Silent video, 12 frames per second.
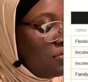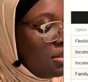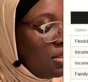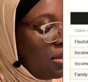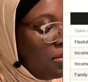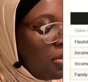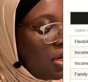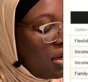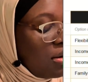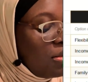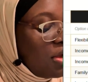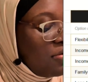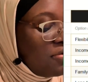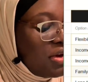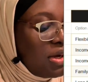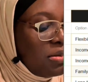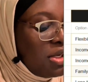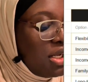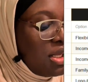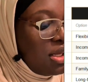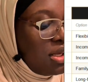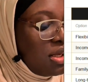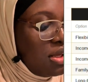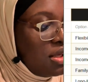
The impact on my family